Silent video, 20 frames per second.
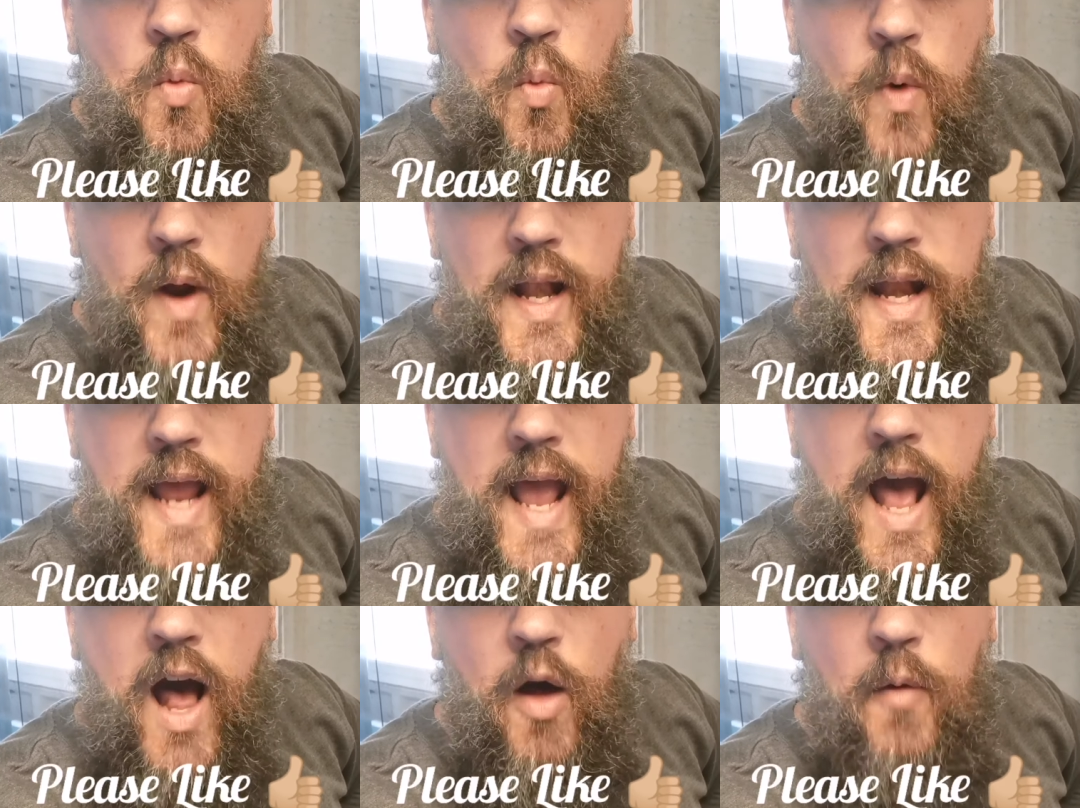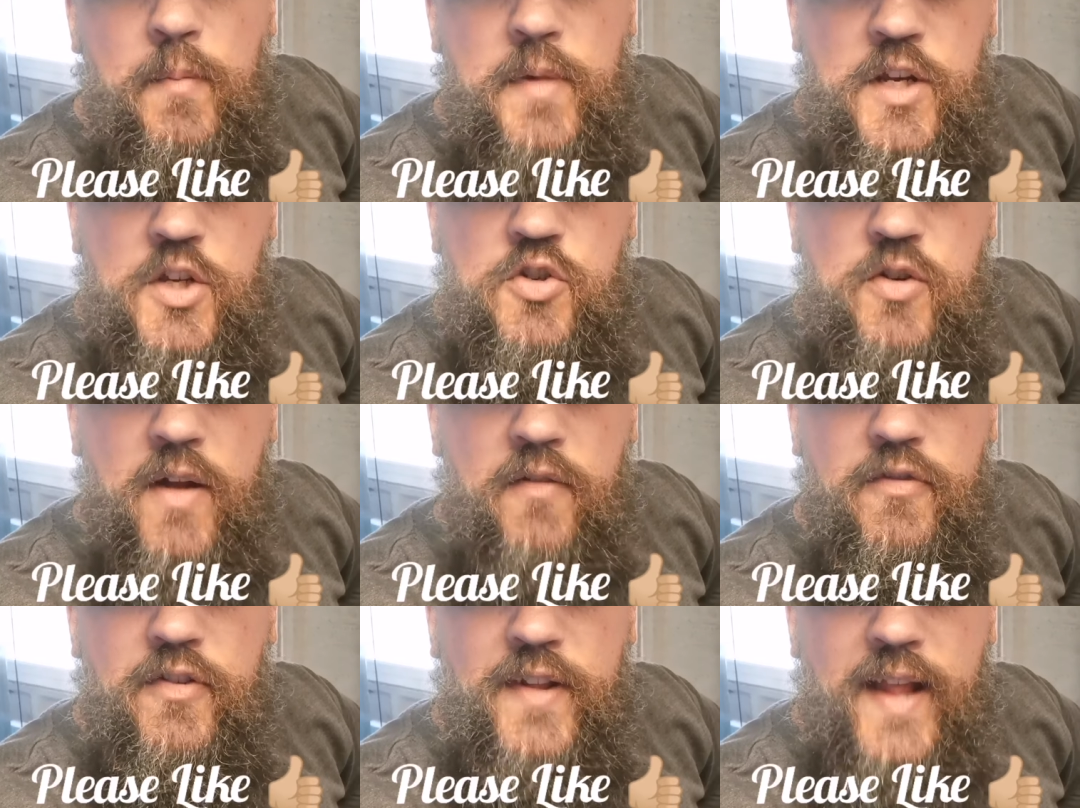will it help me
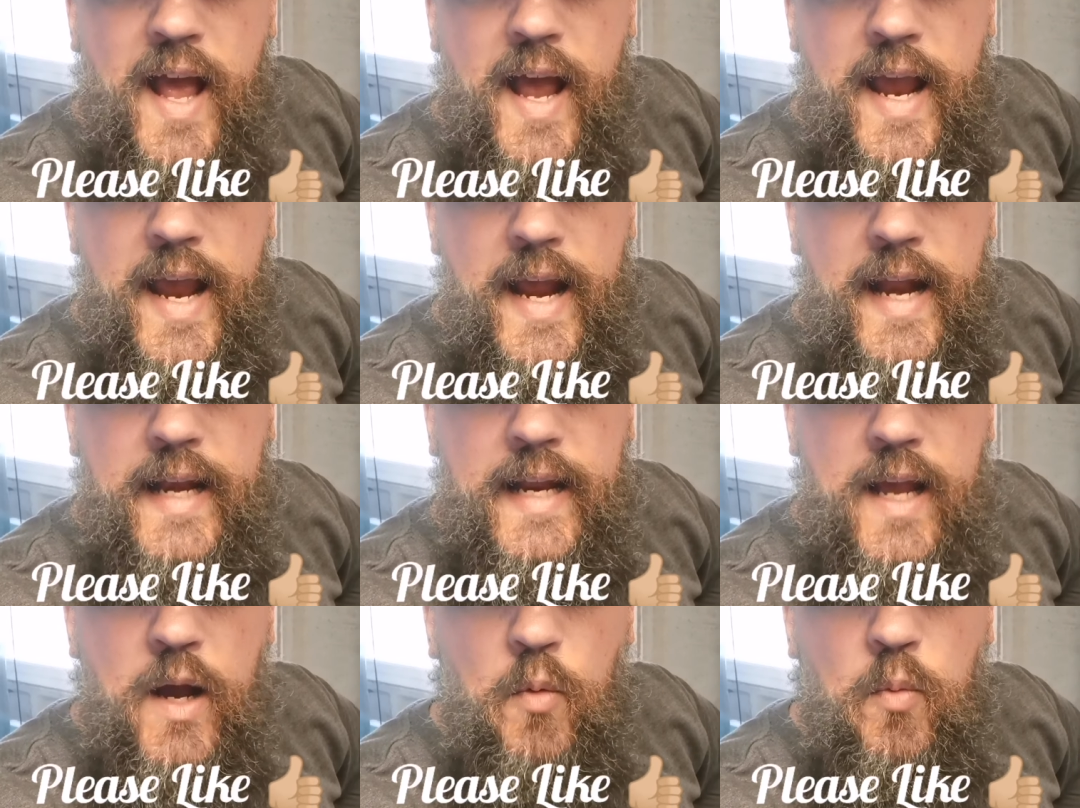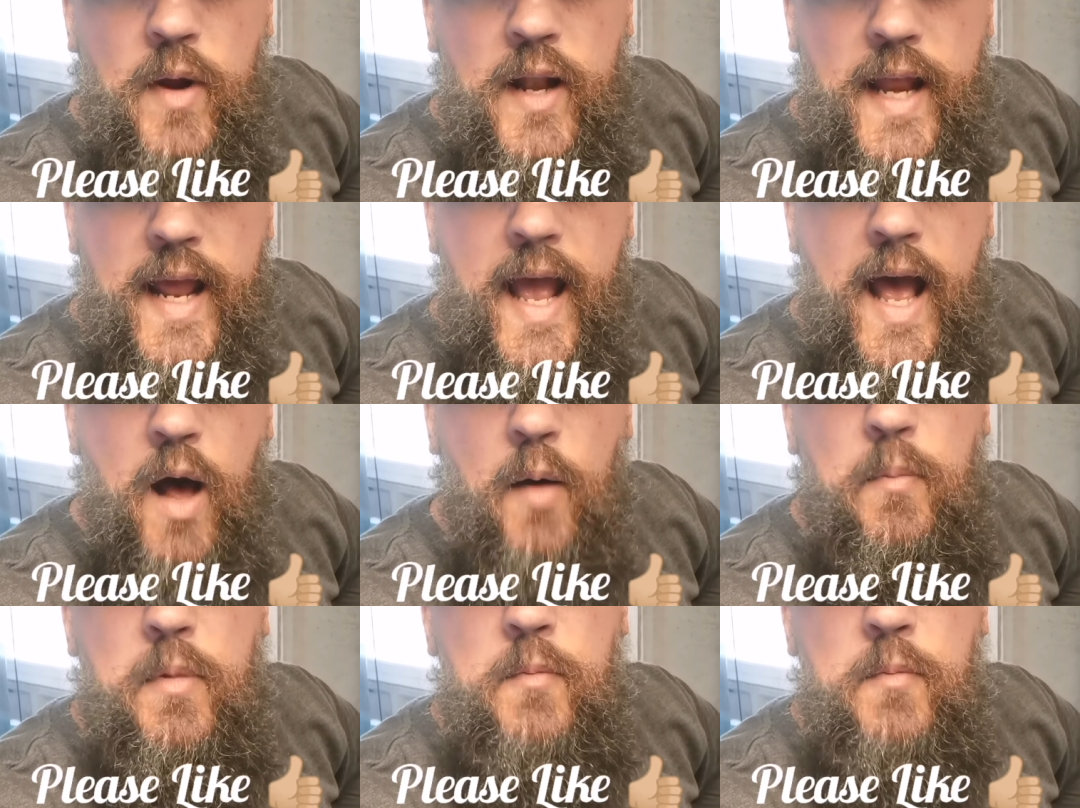strengthen that area? Will it
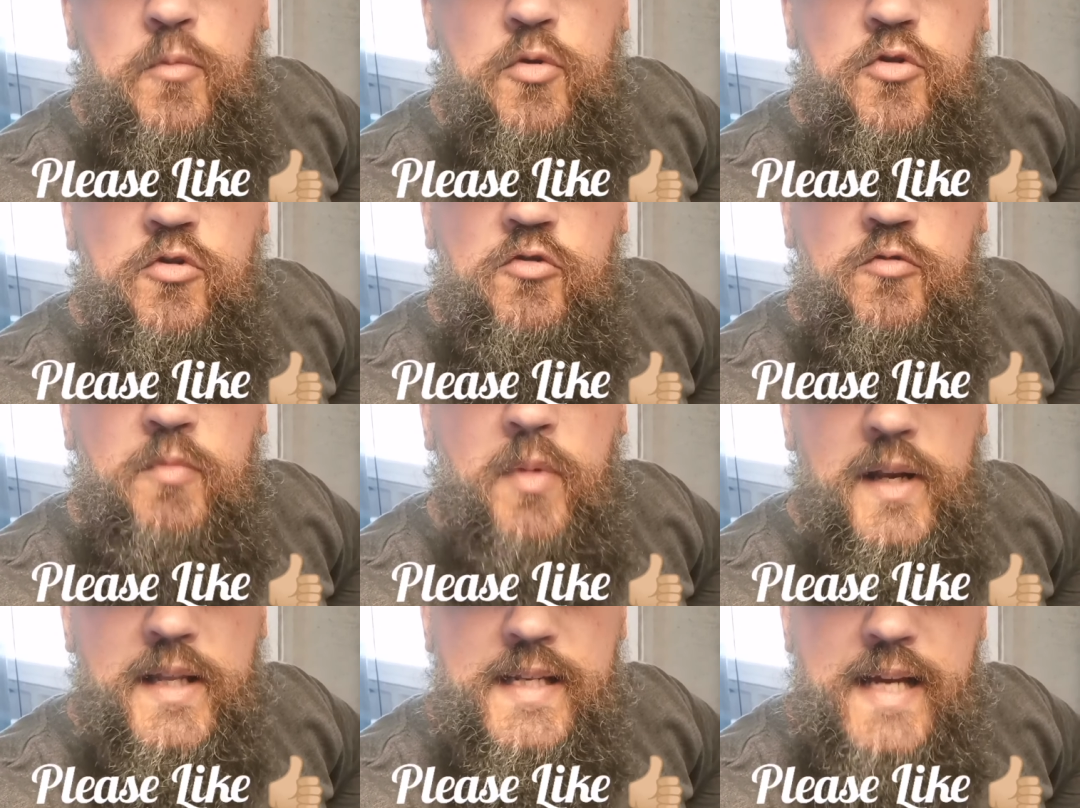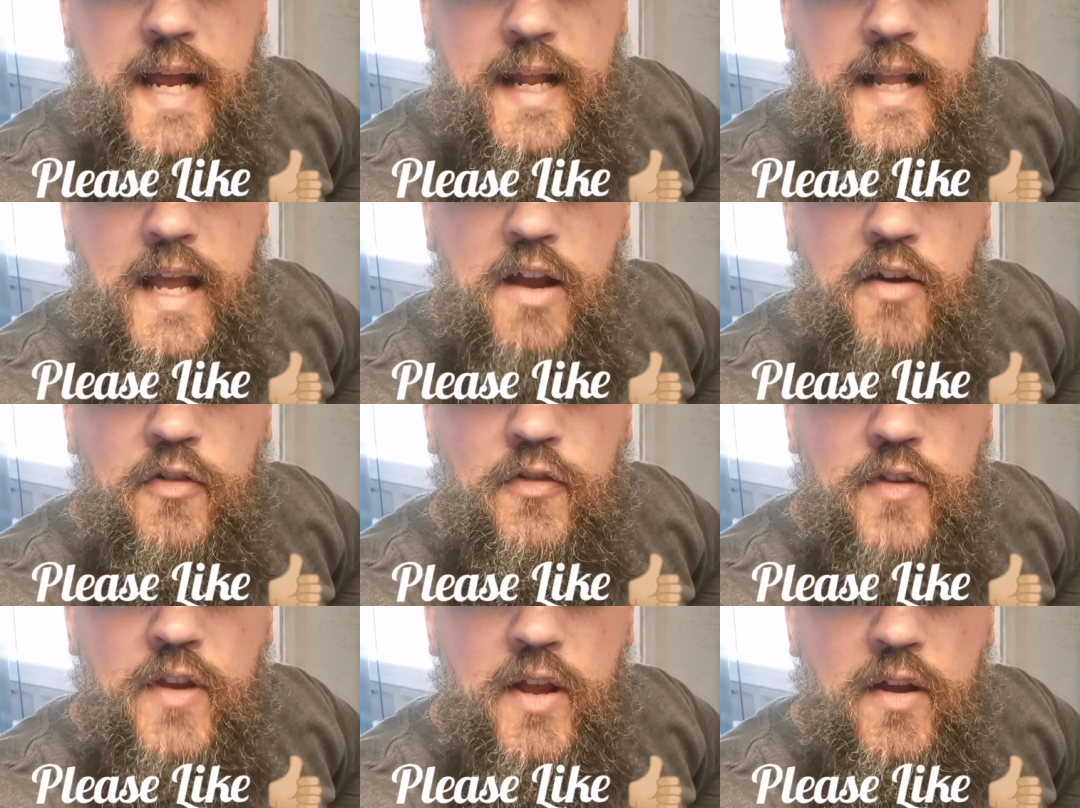help improve my
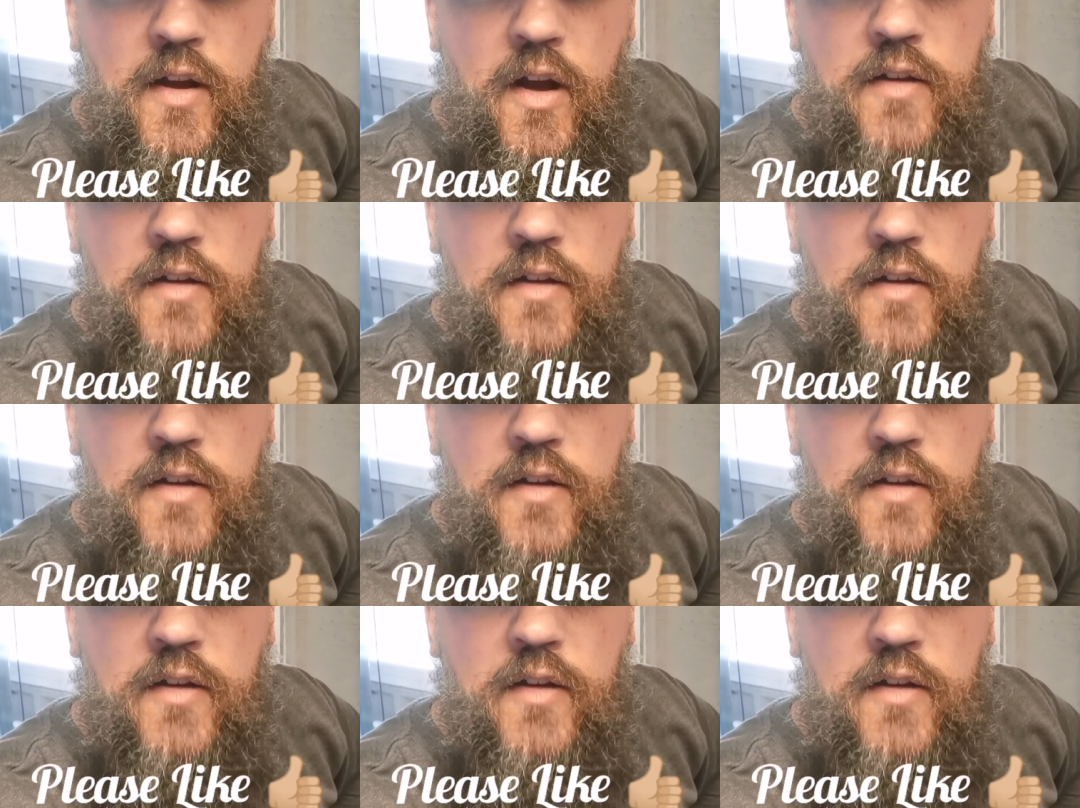deadlift?